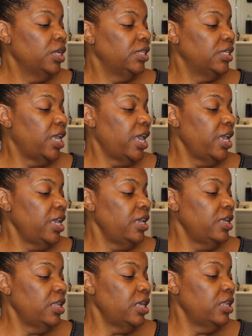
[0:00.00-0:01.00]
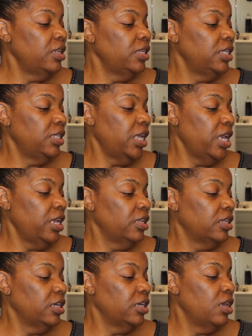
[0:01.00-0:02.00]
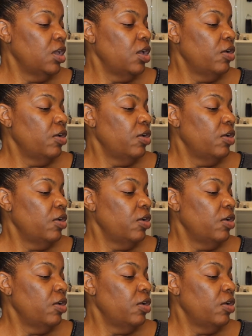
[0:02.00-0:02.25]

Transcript: to aid in detangling